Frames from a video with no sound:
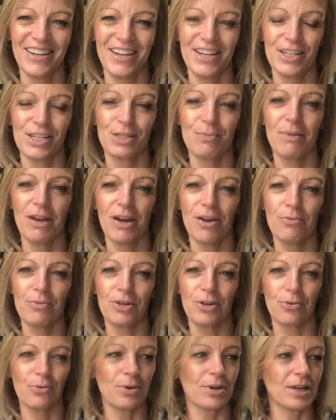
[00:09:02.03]
smell when
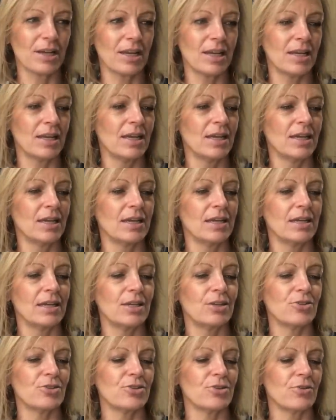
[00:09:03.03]
you're working
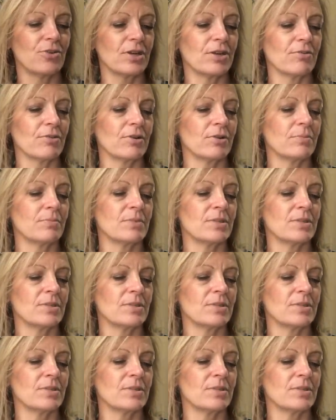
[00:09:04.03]
in your sewing room.